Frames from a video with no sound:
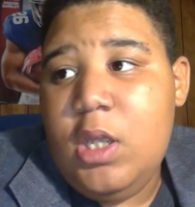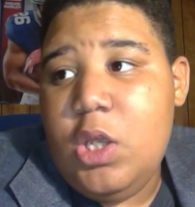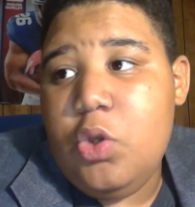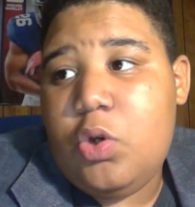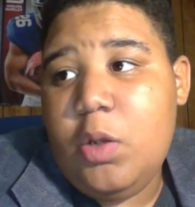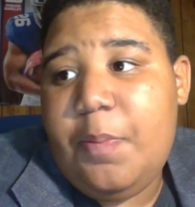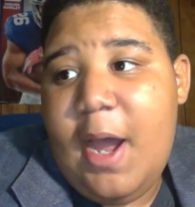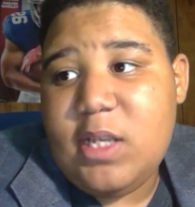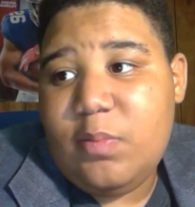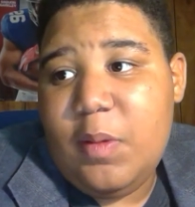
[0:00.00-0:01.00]
You could
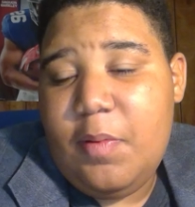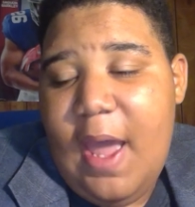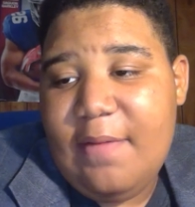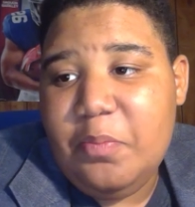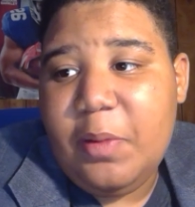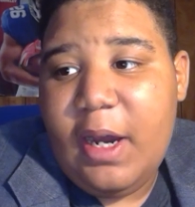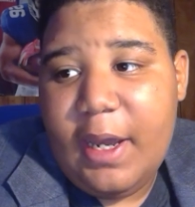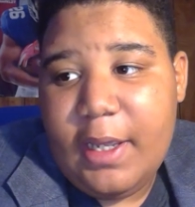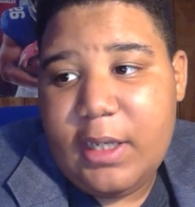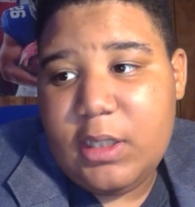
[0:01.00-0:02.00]
possibly have a
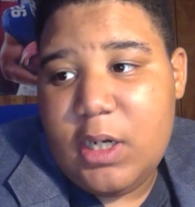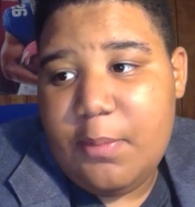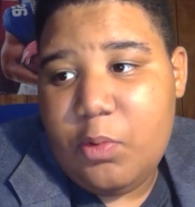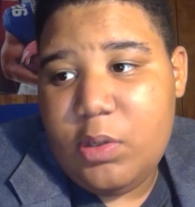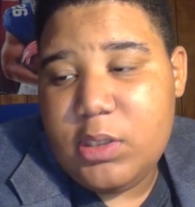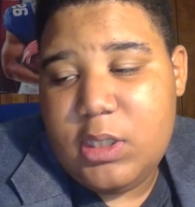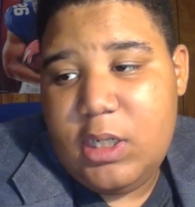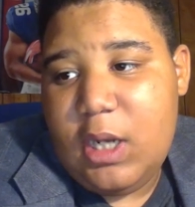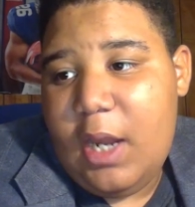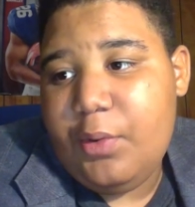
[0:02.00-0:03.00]
bye in the number one
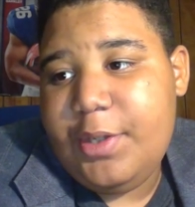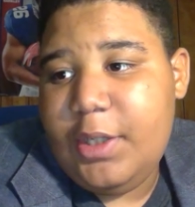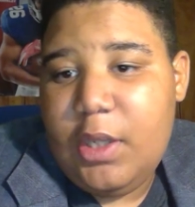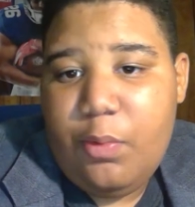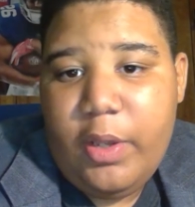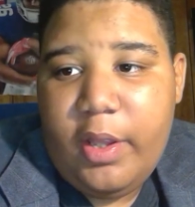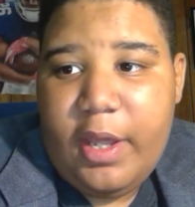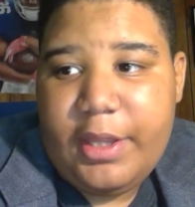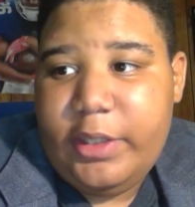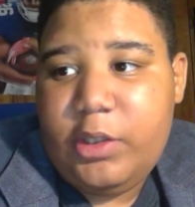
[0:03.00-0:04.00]
seed. I don't think they will.
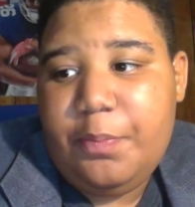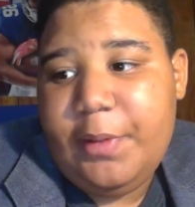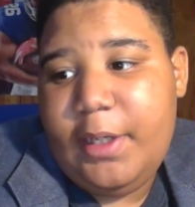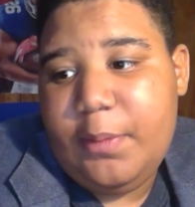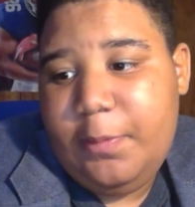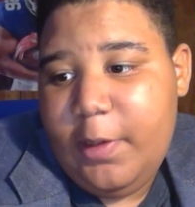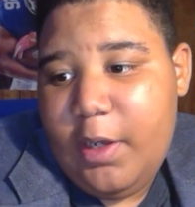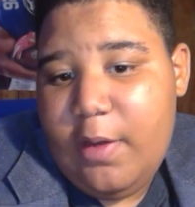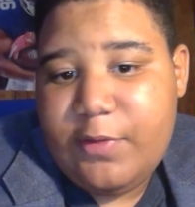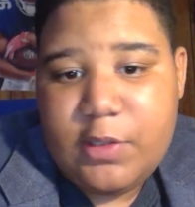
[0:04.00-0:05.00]
I think they'll play in the
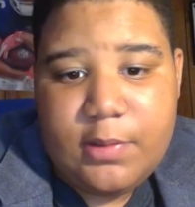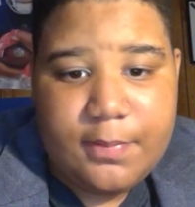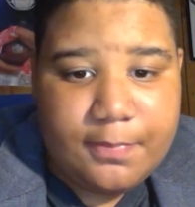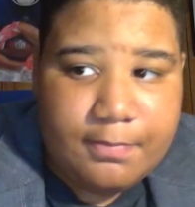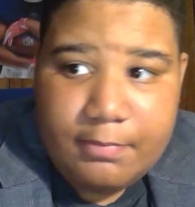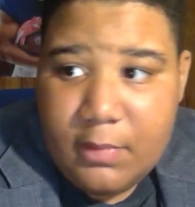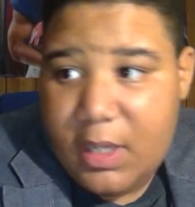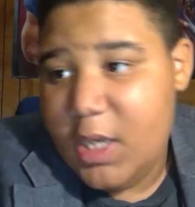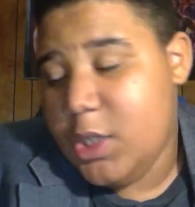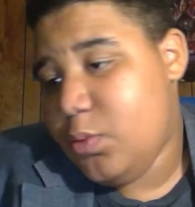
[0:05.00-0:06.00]
playoffs. It
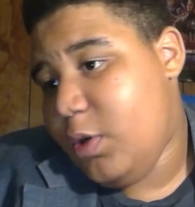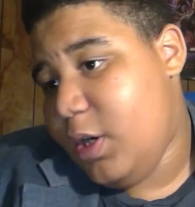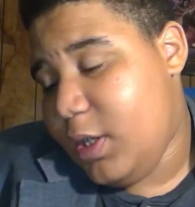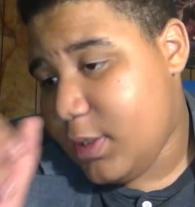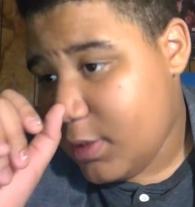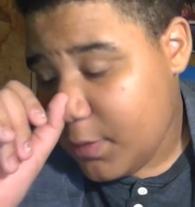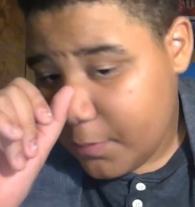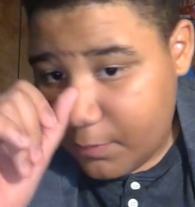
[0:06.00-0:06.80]
is what it is.